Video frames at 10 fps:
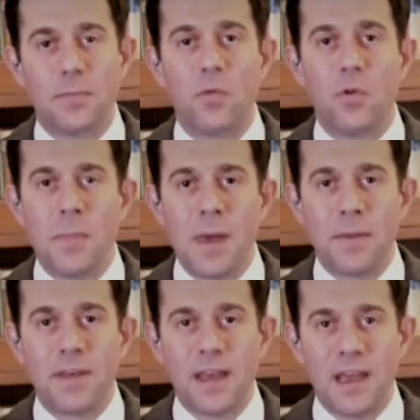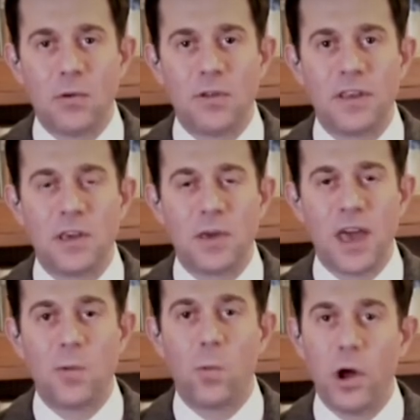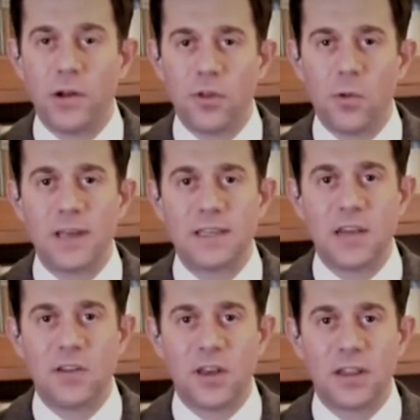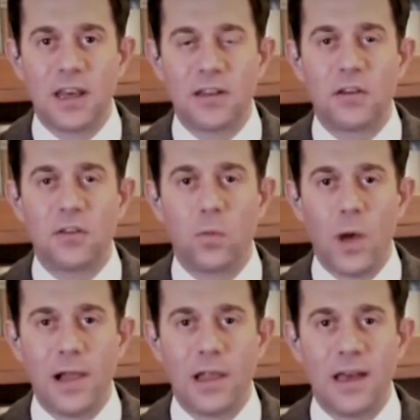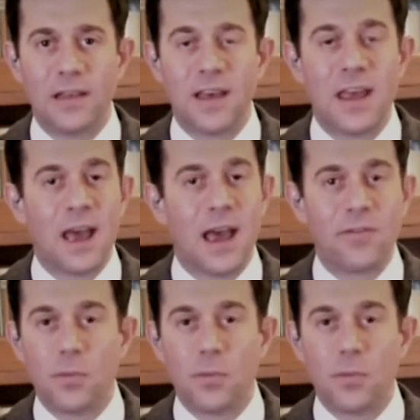But remember that here in the UK, one of the ways they're doing that, as well as having